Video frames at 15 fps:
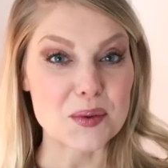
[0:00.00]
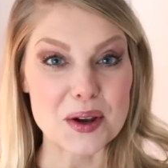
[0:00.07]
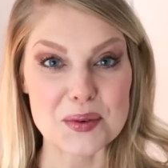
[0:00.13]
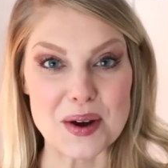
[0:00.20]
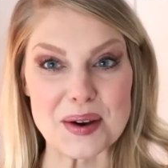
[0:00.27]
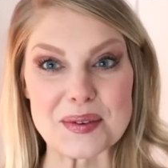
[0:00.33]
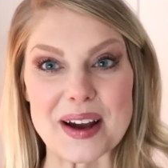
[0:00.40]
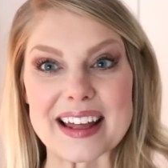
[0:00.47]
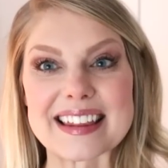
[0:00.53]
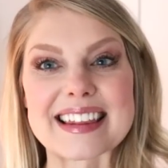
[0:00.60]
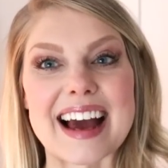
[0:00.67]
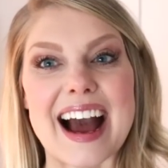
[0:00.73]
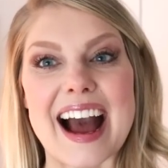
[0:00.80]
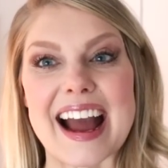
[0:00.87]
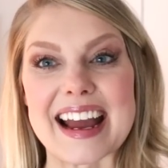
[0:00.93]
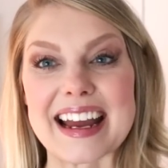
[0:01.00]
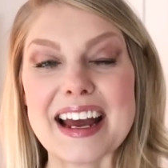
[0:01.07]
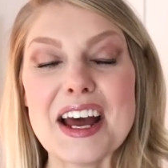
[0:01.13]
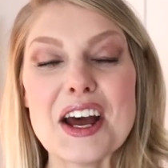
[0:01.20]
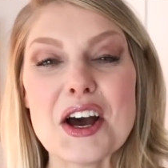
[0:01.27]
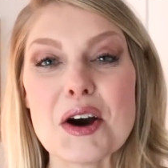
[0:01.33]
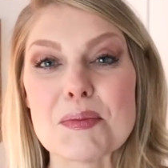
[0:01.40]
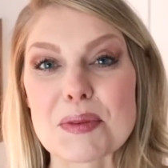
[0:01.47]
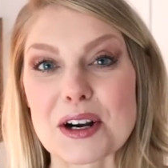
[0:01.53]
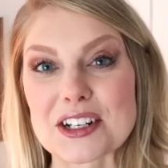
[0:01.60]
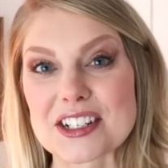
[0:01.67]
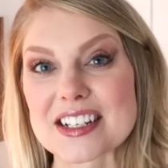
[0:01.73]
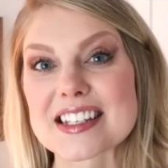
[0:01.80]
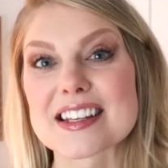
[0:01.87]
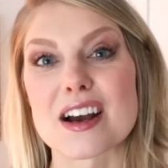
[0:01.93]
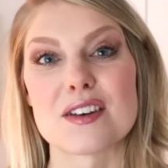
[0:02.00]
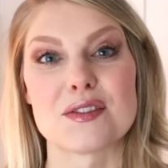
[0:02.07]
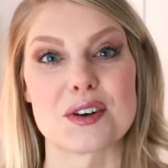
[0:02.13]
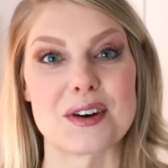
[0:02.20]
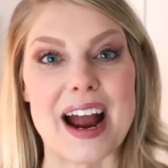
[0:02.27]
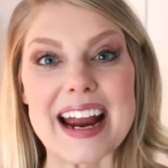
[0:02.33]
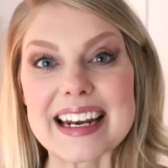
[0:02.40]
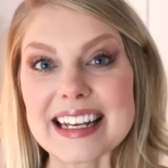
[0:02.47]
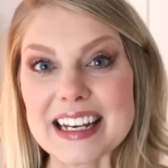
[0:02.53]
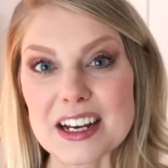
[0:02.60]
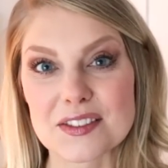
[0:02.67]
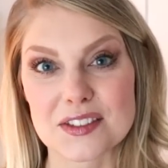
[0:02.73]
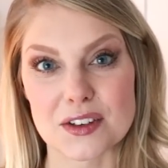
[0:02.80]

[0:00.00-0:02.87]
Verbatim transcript: we went with. I purchased a variety of